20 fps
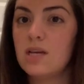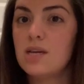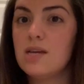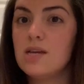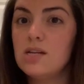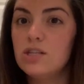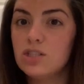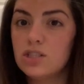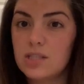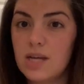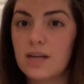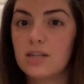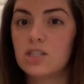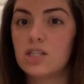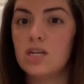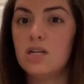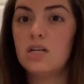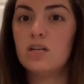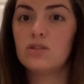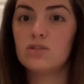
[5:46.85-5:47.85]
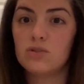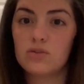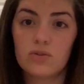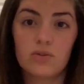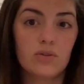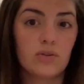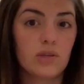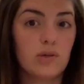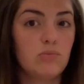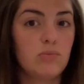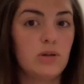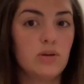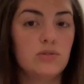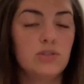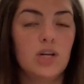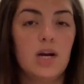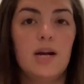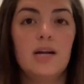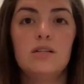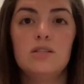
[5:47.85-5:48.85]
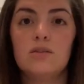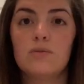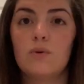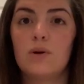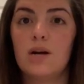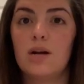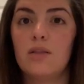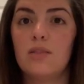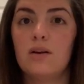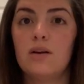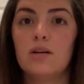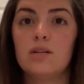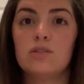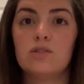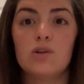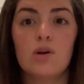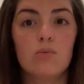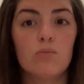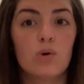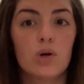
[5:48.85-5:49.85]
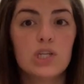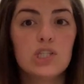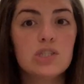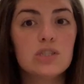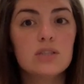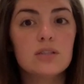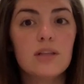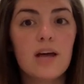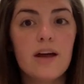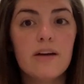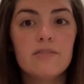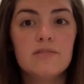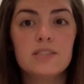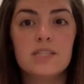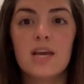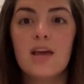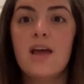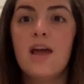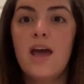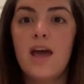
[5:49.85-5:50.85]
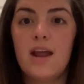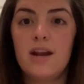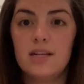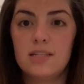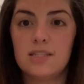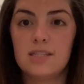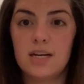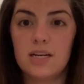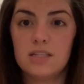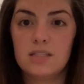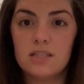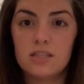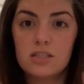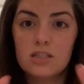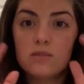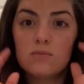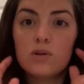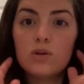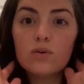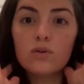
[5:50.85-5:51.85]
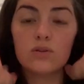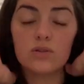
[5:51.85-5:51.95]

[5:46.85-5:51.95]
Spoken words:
each section is thoroughly blow dried to where there is no moisture left and it's nice and smooth.